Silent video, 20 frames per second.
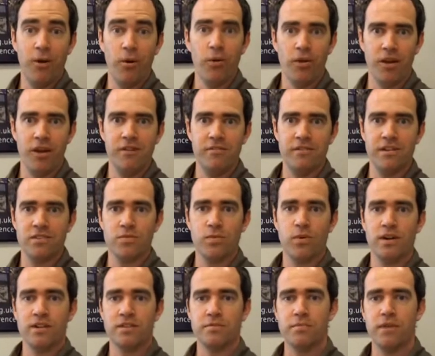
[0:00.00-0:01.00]
all over, it's
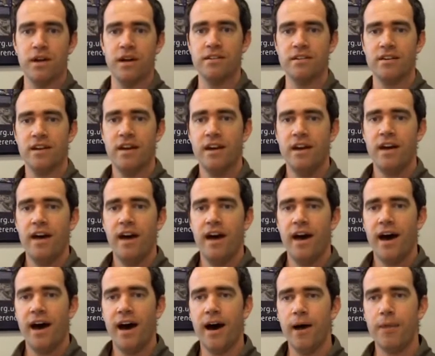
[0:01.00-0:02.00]
widespread.
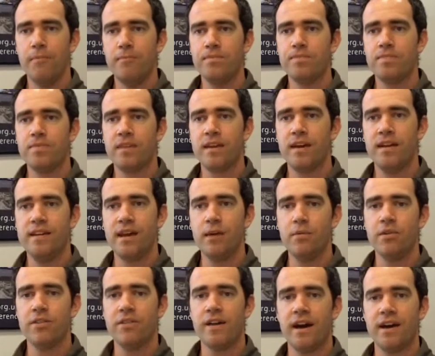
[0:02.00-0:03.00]
Now
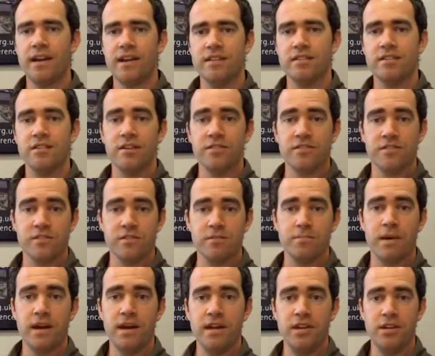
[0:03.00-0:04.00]
with that, it's lots of
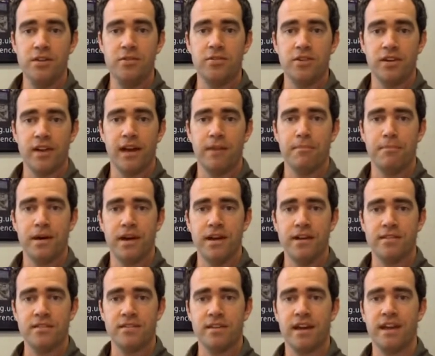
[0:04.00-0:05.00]
spay neuter
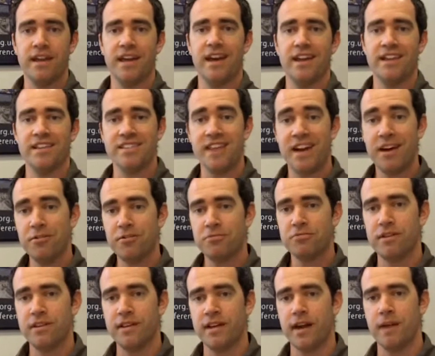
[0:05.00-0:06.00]
campaigns, and again, it's how to
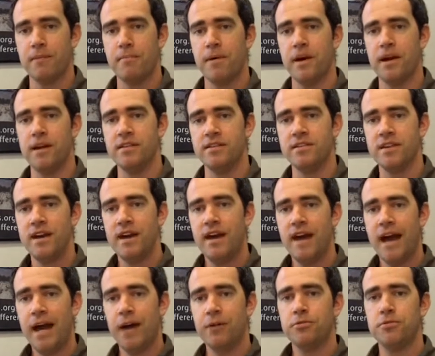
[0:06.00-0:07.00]
run the campaigns,
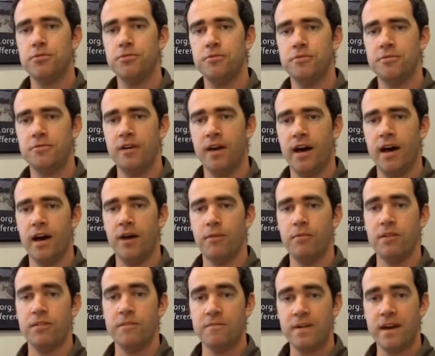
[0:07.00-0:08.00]
how to
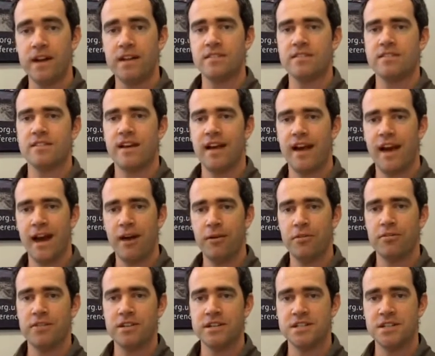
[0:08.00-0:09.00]
with the vets, how
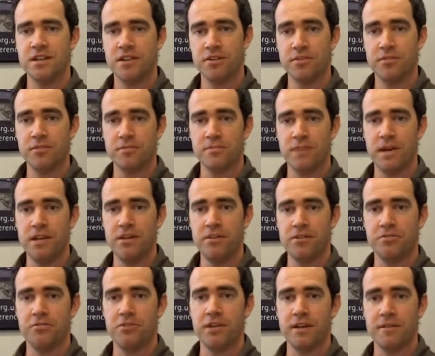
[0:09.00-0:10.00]
they're actually going to do spay
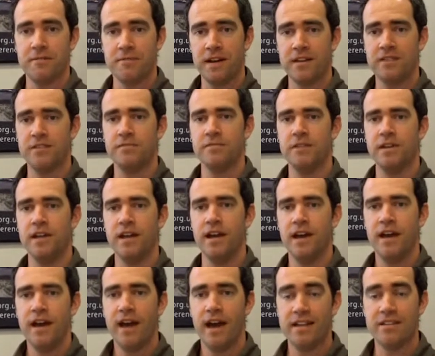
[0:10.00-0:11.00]
neutering effectively
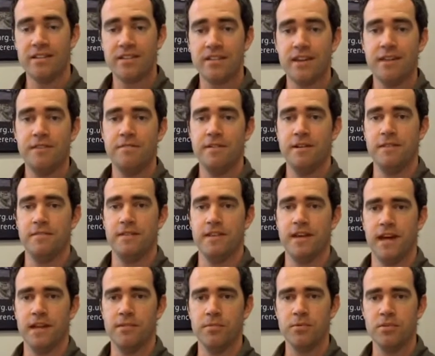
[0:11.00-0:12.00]
and safely for the
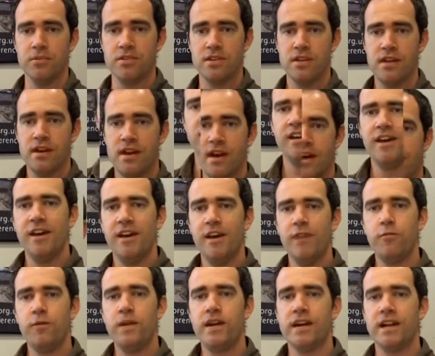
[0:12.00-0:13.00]
animals.
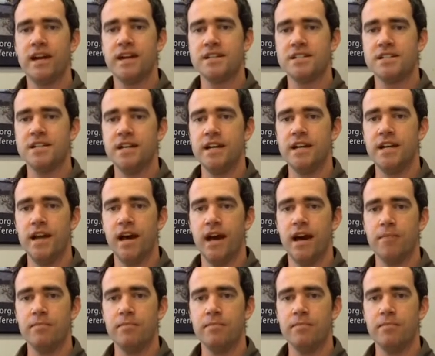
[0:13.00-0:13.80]
If we can actually